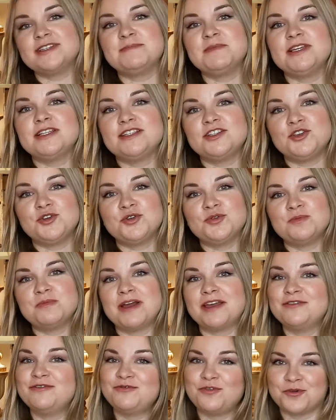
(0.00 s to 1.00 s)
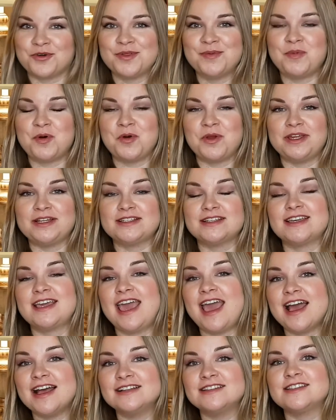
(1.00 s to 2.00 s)
me to my 4th point.
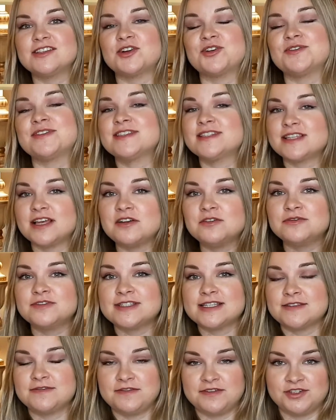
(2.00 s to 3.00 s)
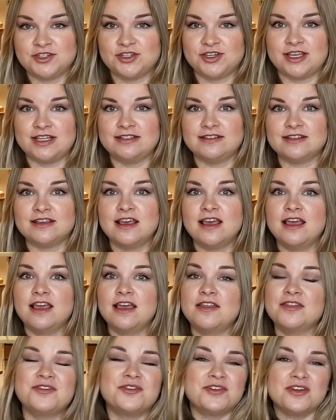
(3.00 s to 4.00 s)
Cats are self-sufficient.
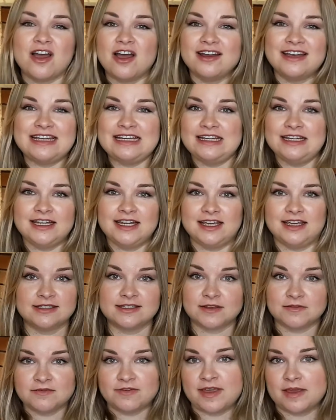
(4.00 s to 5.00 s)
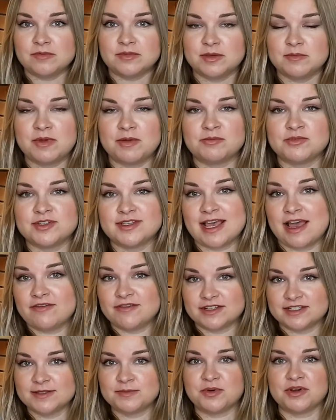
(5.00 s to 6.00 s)
They're not needy. Some family members have
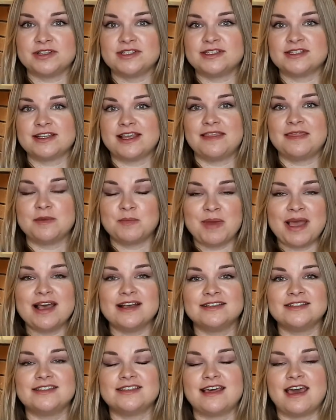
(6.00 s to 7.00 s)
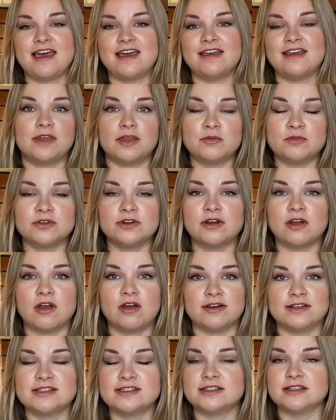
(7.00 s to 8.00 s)
expressed in the past that they were
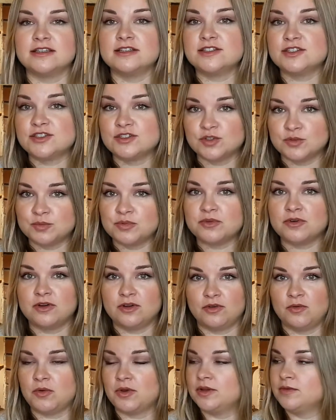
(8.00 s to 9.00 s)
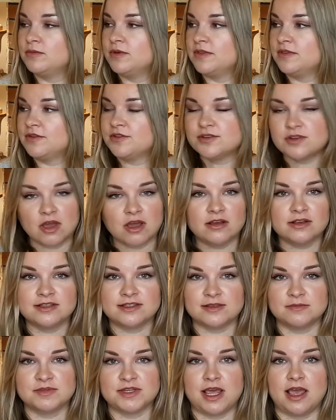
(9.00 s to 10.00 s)
honestly super annoyed with their dogs
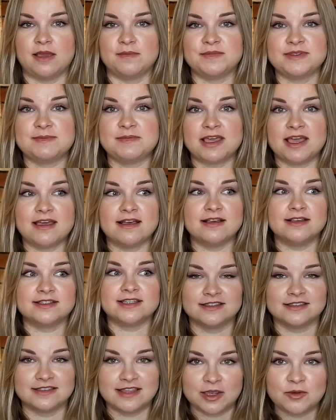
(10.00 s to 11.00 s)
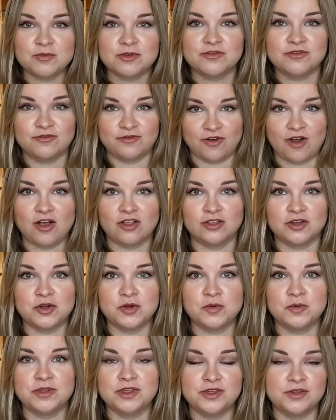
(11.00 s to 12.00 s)
sometimes because they would
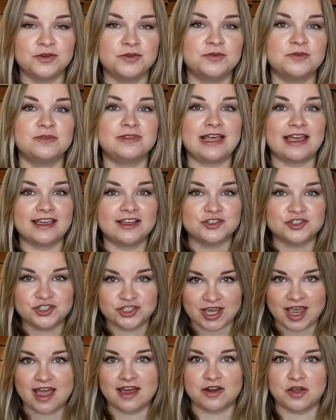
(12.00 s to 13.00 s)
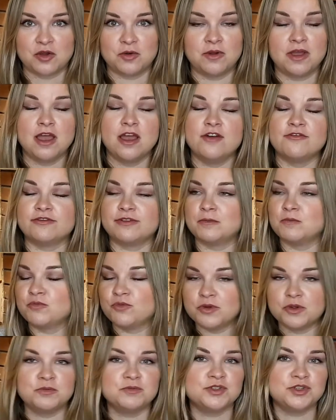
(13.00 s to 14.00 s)
follow you like a shadow from
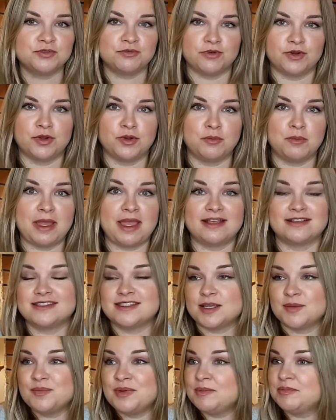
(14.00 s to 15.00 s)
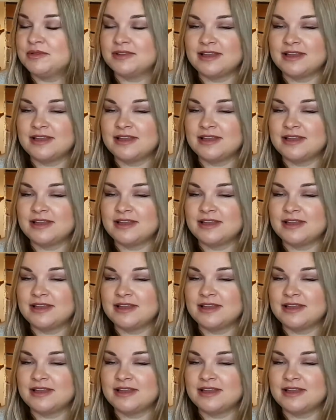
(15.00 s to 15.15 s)
room to room, and some people